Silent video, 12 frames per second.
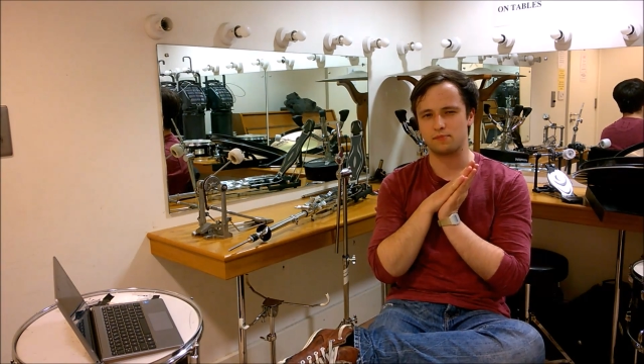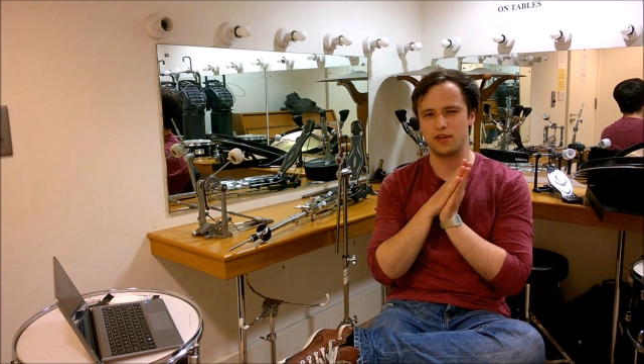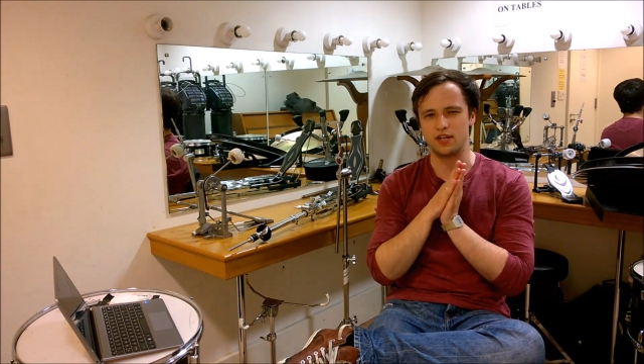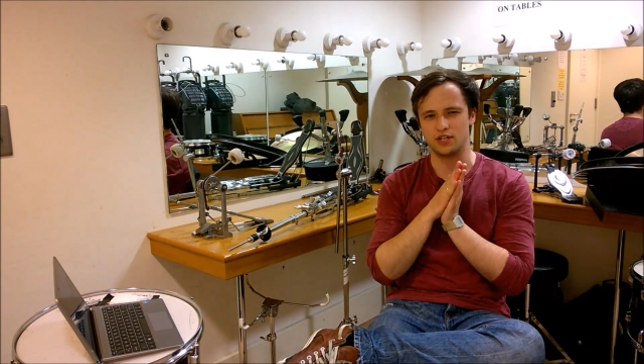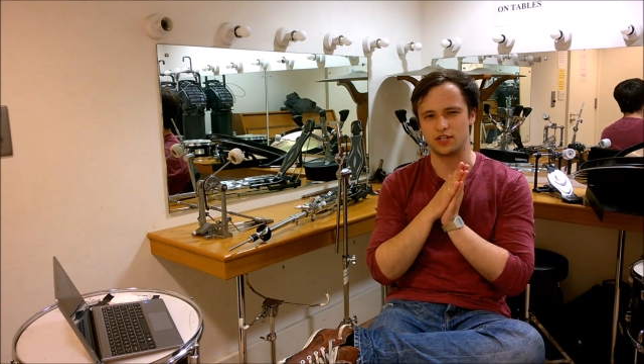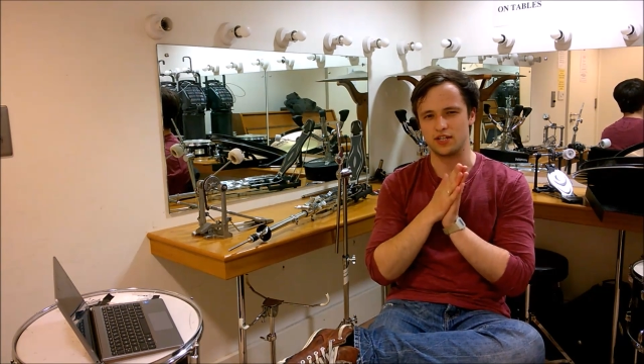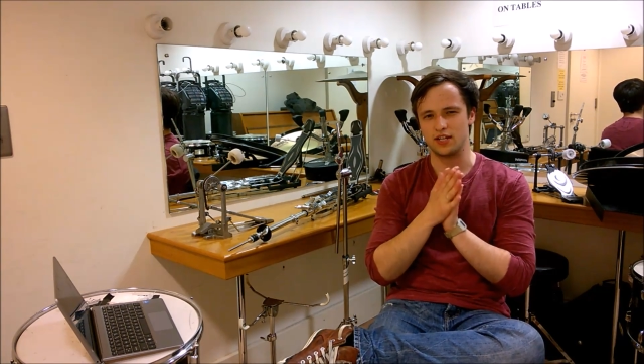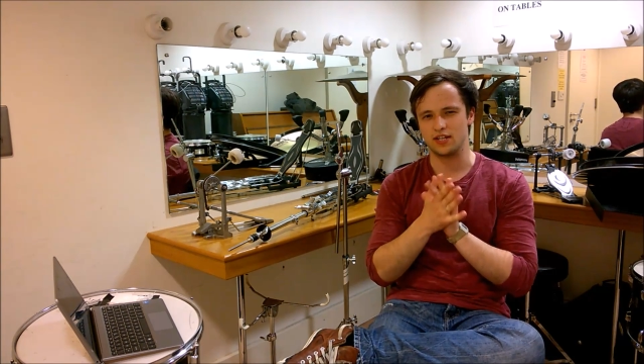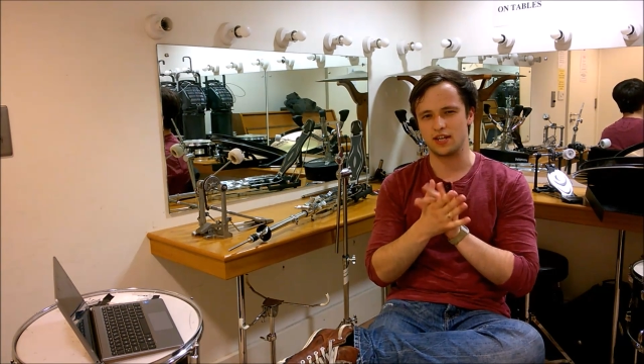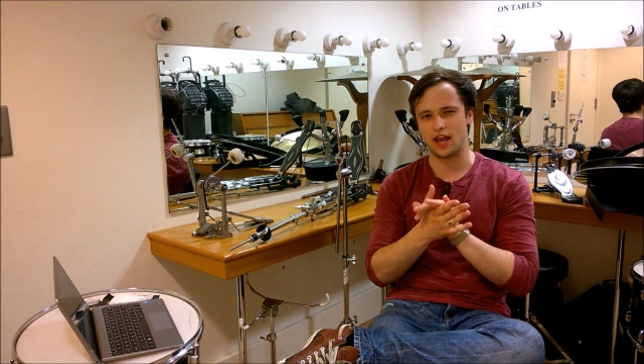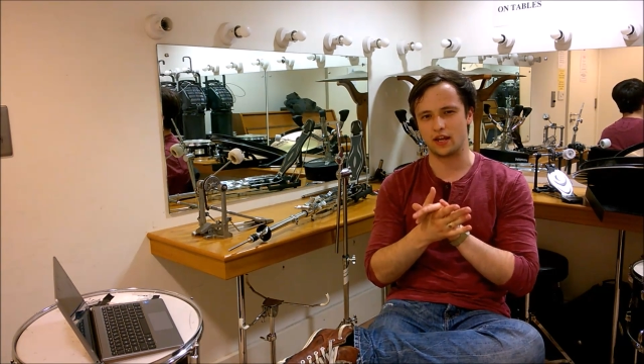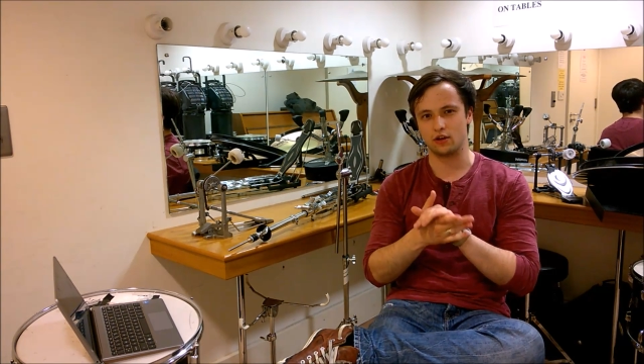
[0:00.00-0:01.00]
with the
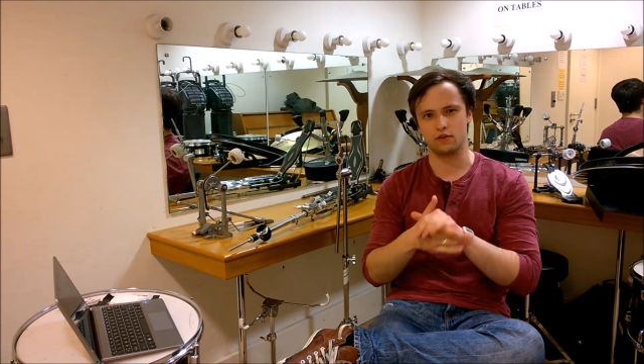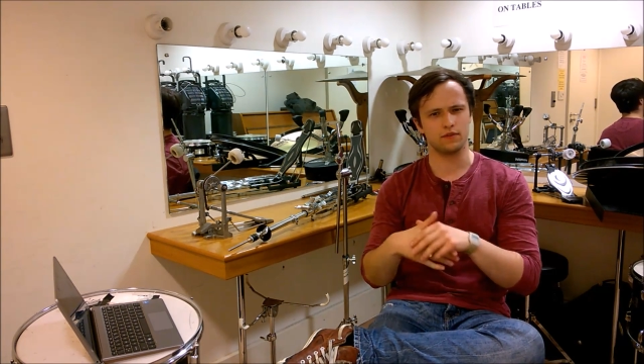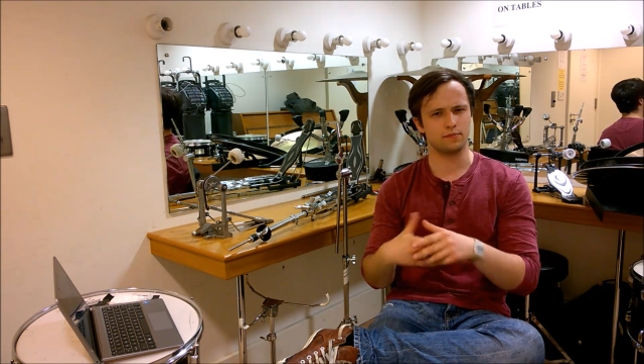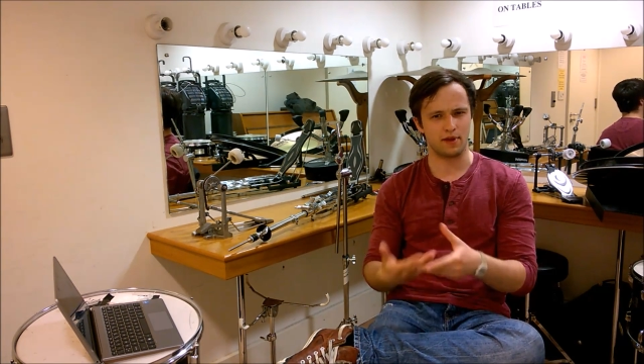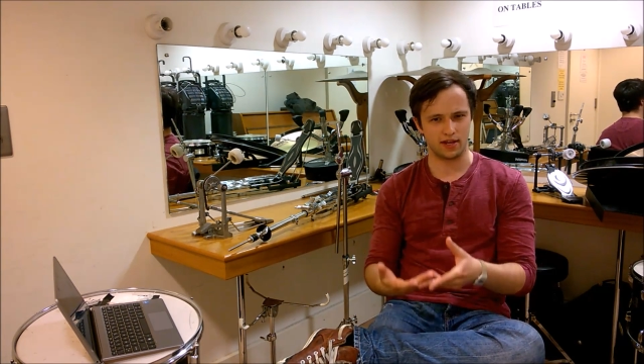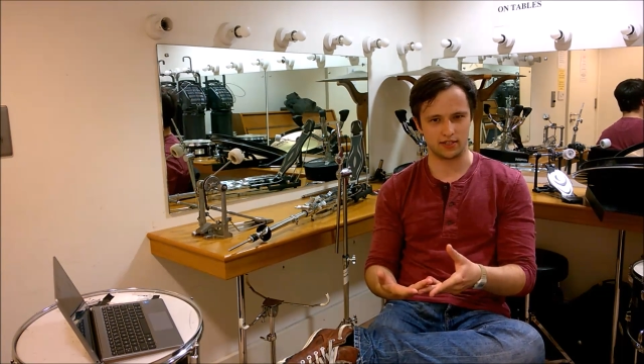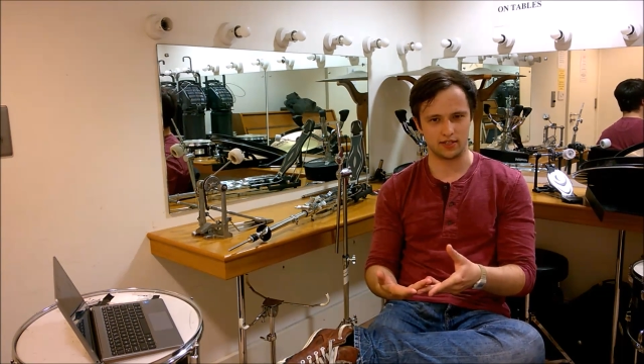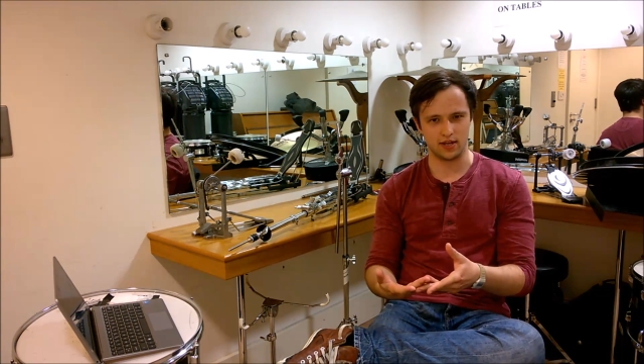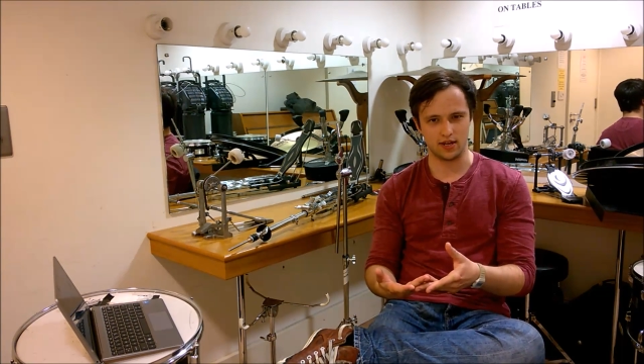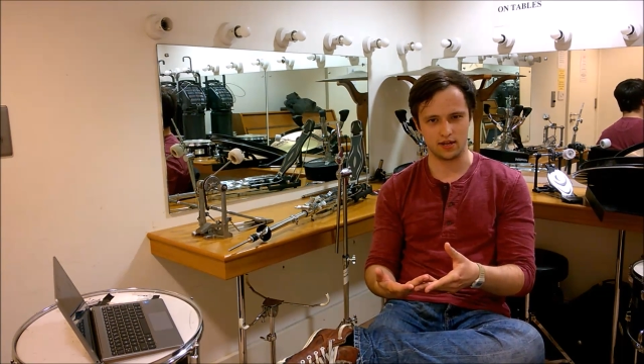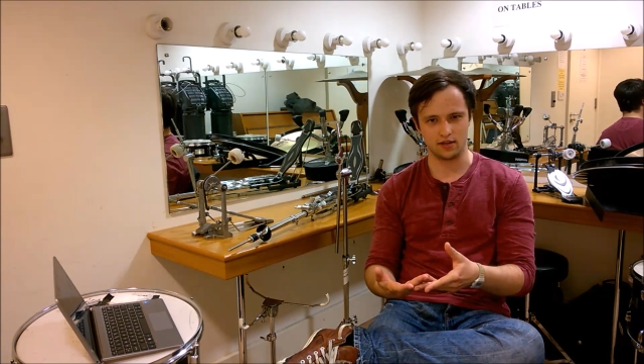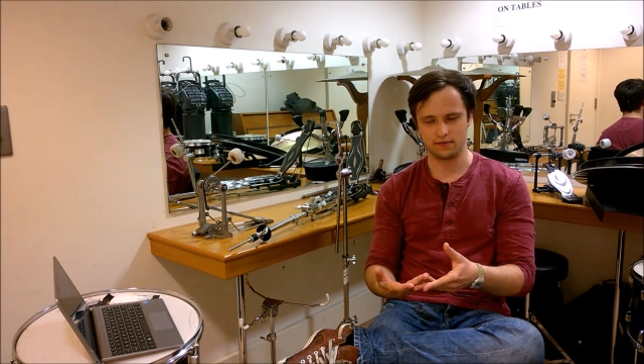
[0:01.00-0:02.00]
PGCE gang over the past
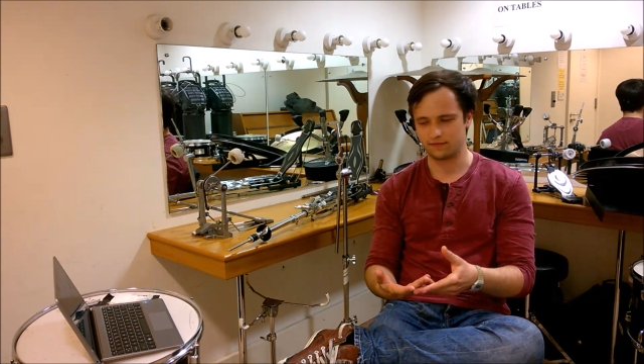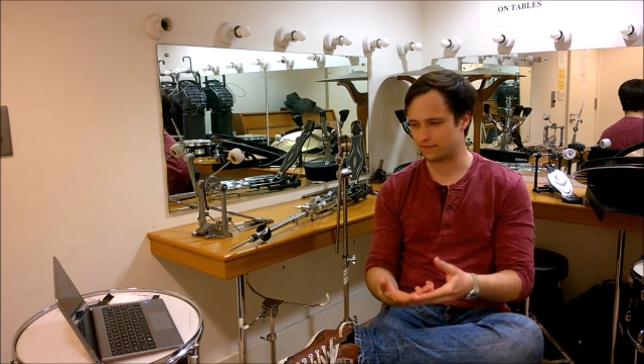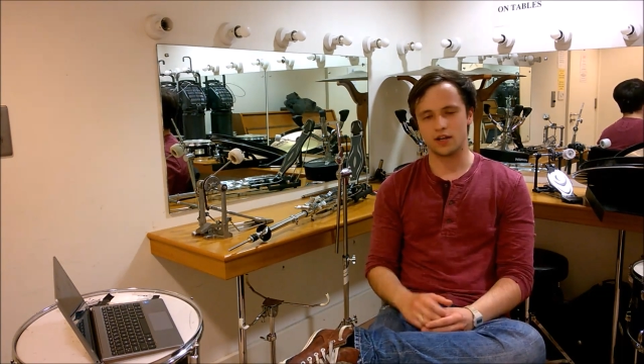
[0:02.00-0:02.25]
year,